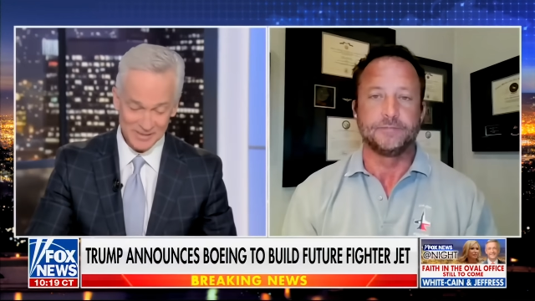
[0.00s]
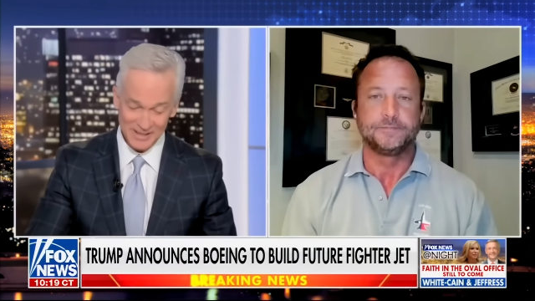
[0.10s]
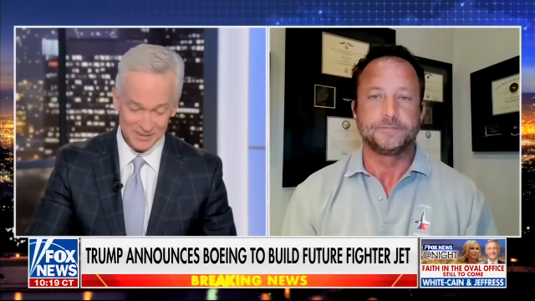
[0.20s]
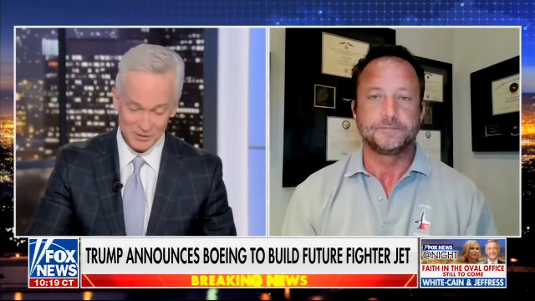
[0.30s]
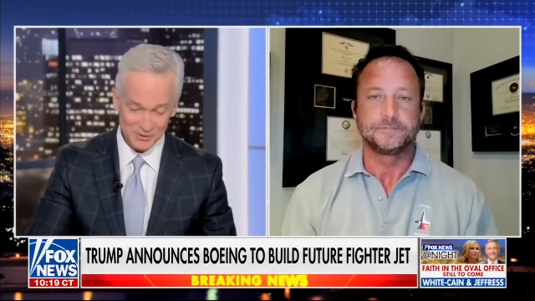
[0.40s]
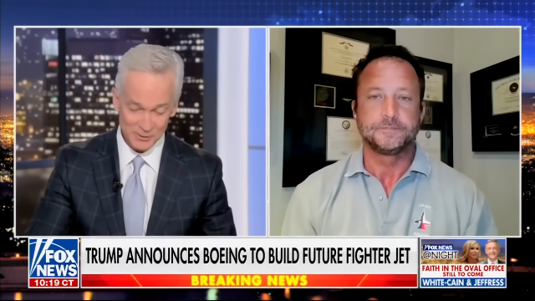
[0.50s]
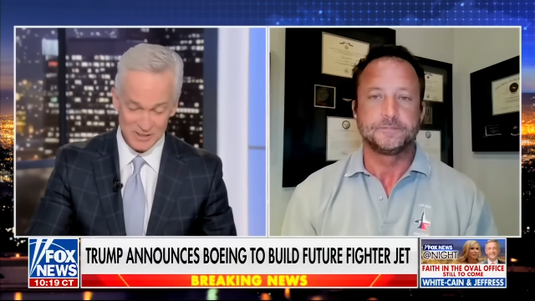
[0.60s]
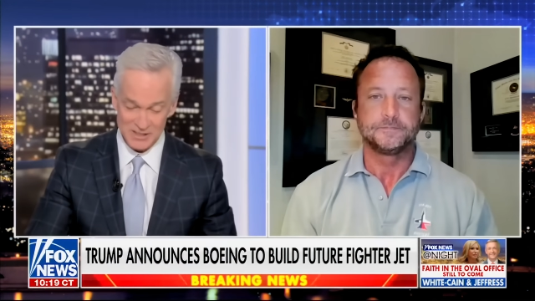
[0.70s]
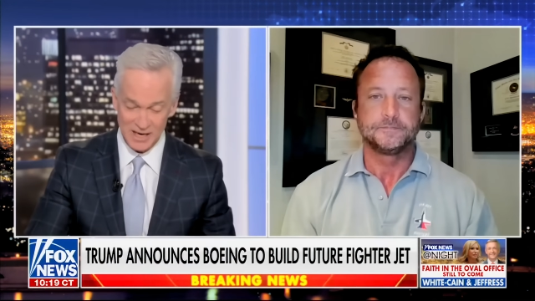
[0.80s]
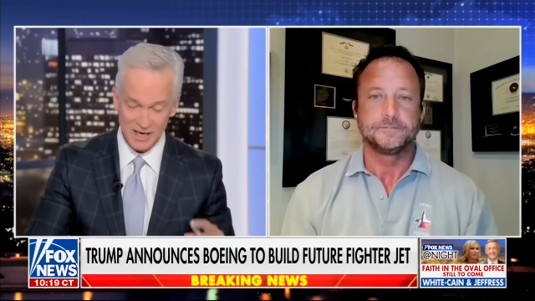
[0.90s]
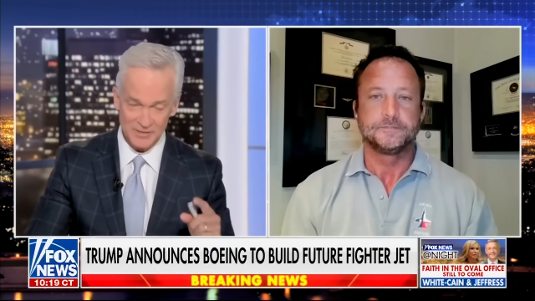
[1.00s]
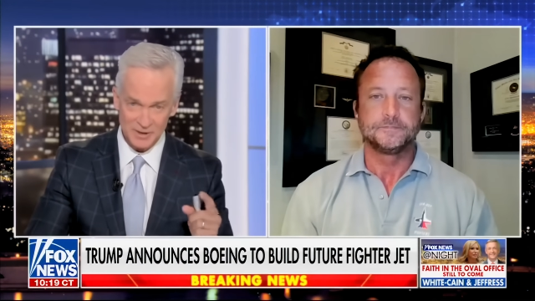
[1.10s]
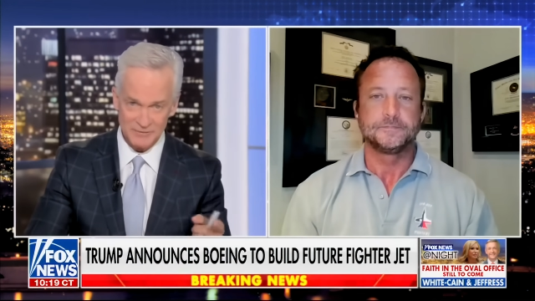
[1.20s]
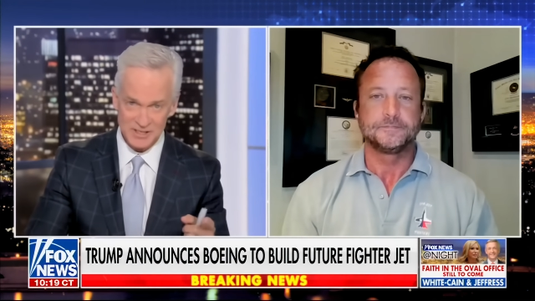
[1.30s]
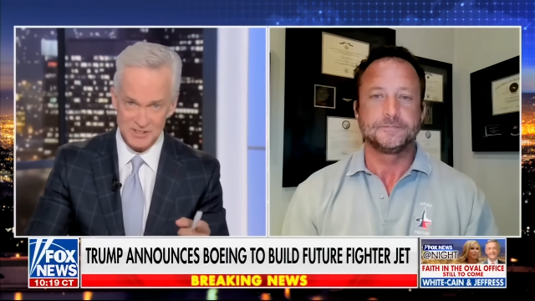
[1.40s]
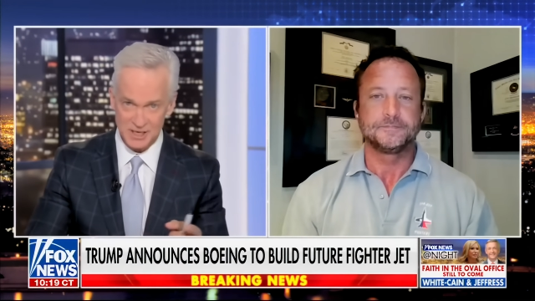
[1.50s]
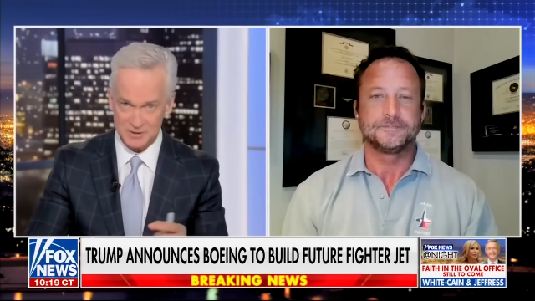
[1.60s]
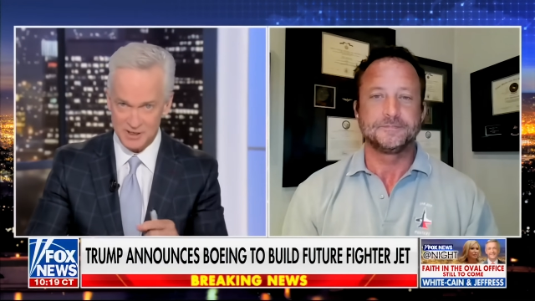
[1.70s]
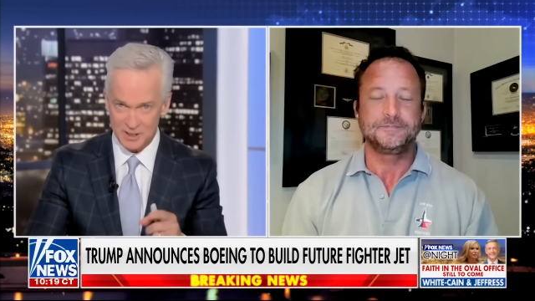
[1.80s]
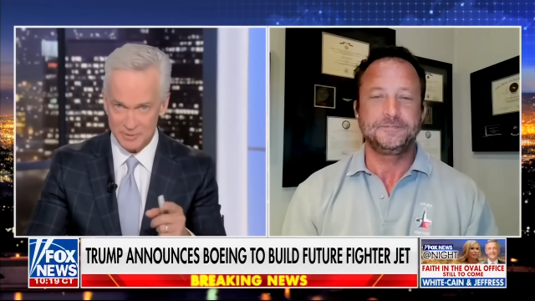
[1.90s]
Speaker 1: Yeah, crazy. Uh, the Defense
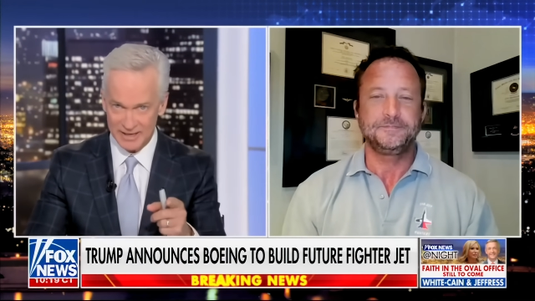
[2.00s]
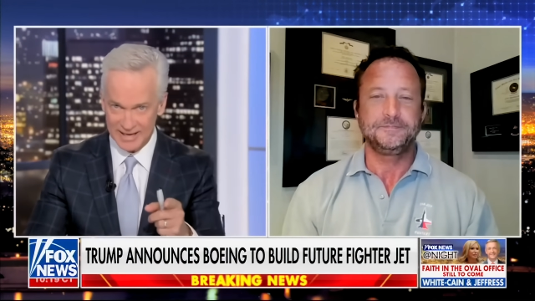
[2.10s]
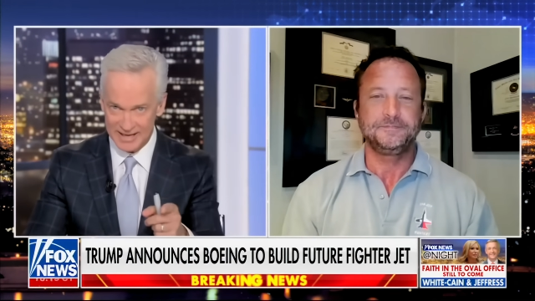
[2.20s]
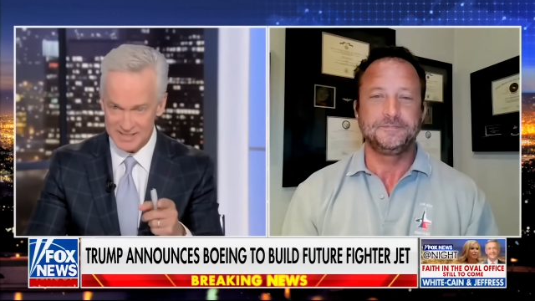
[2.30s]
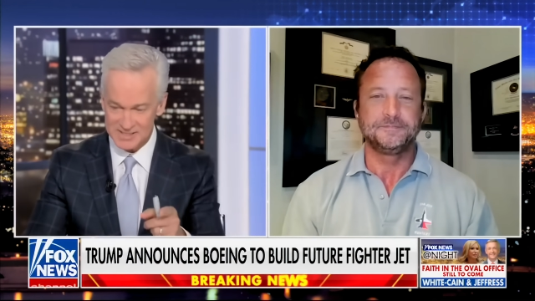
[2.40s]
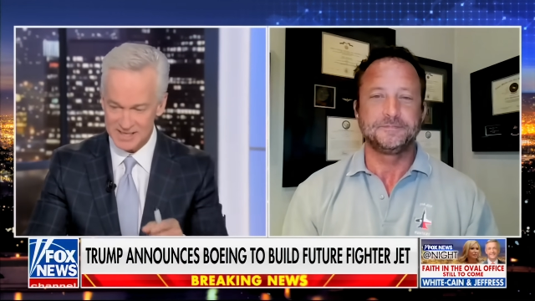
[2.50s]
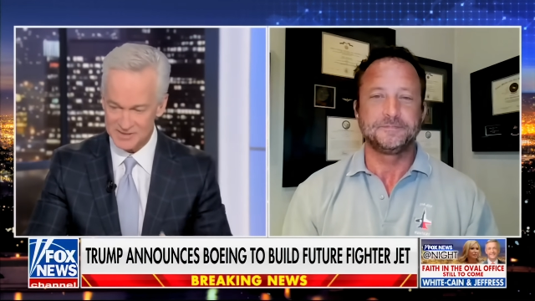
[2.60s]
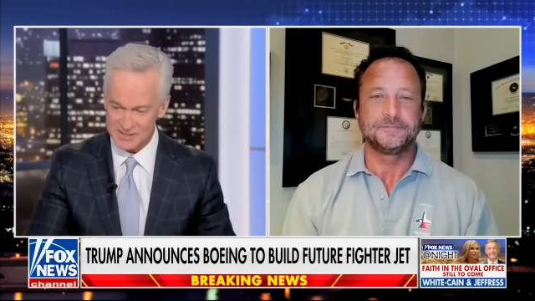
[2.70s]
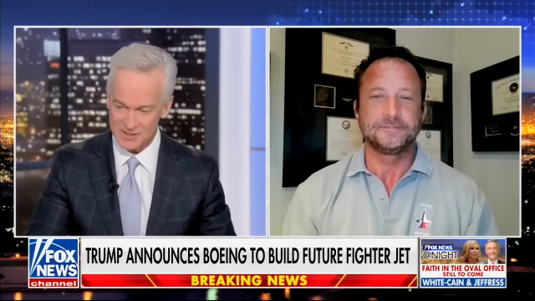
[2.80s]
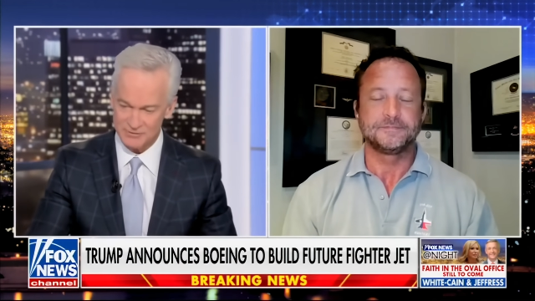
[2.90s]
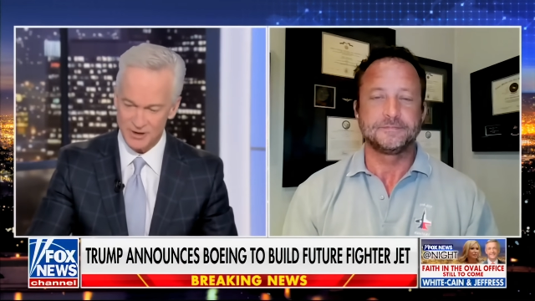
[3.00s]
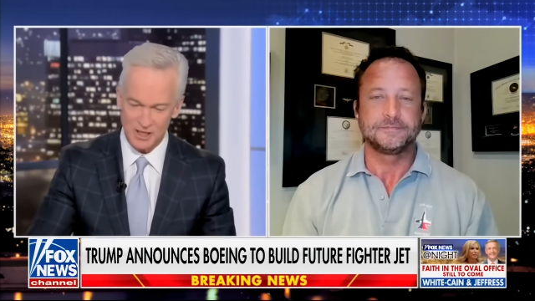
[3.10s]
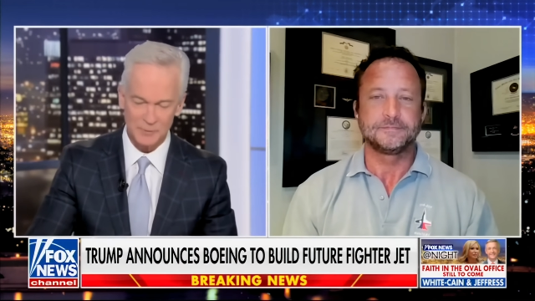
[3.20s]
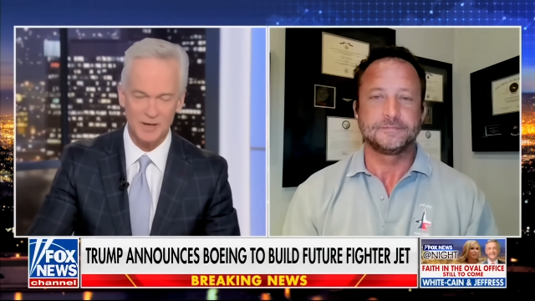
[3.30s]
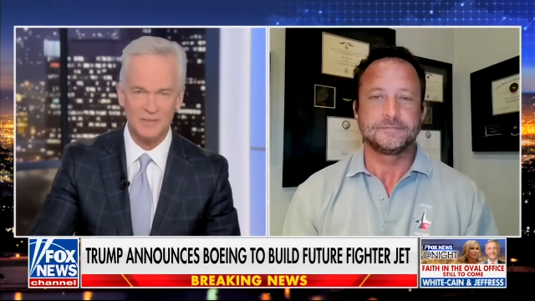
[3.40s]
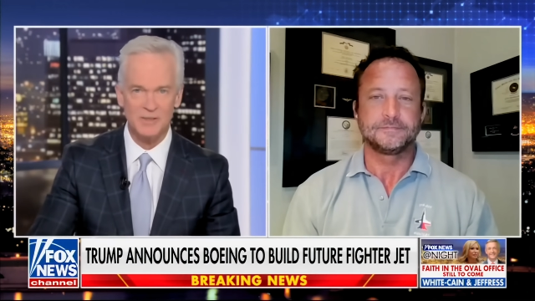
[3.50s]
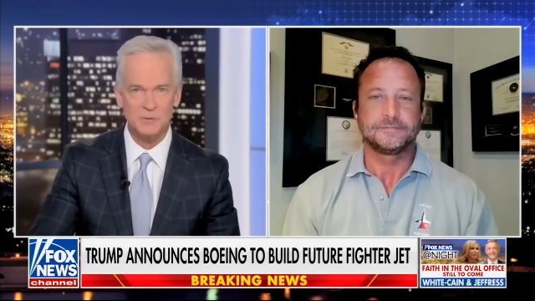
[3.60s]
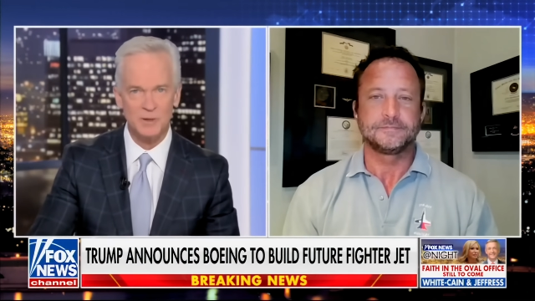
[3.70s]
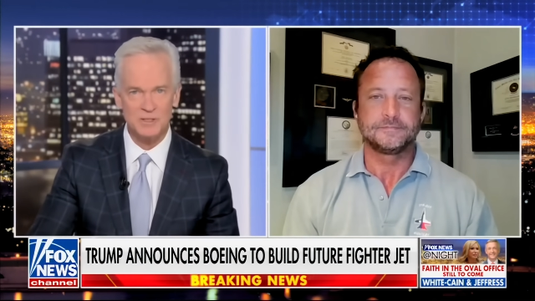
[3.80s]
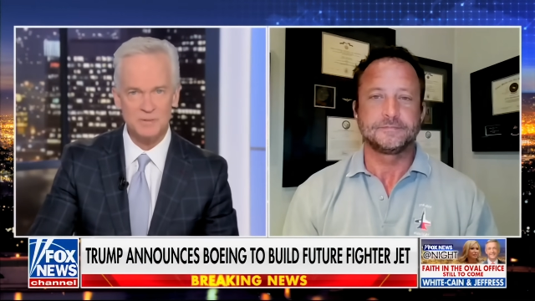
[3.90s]
Secretary Pete Hegseth said the following on
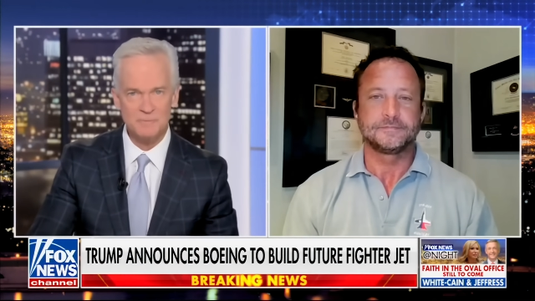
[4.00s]
this. Watch.